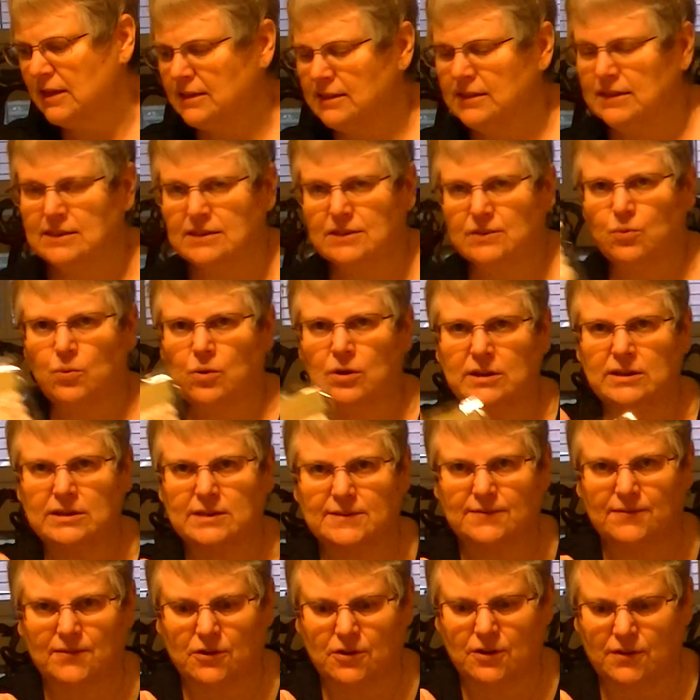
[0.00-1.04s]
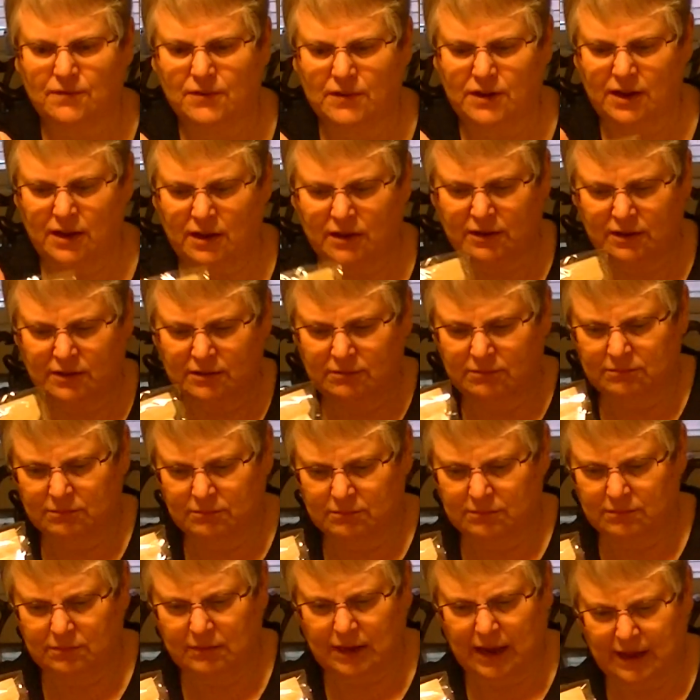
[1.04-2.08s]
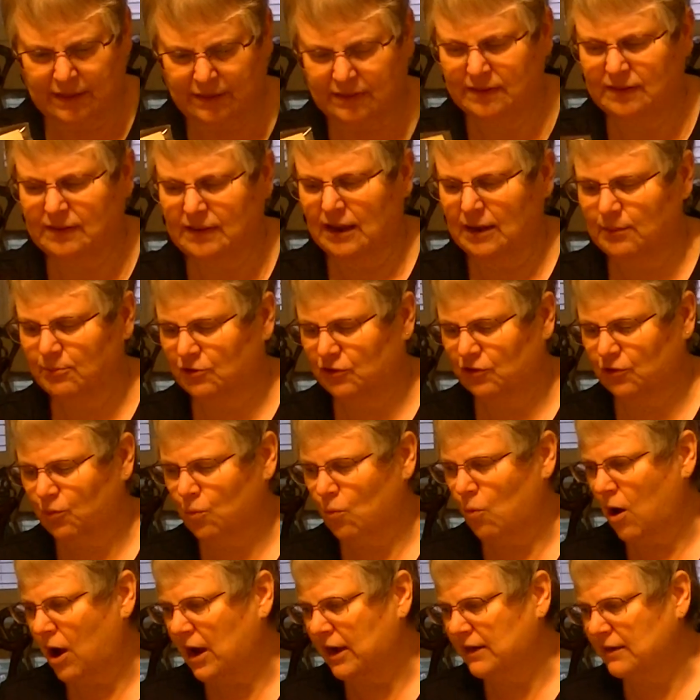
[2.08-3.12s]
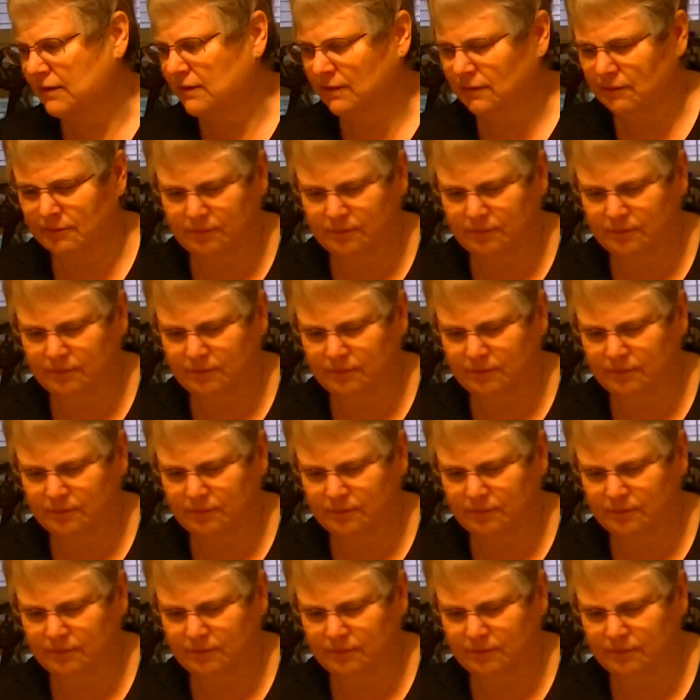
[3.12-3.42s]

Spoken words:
This one is very vanilla, and the tapes are white.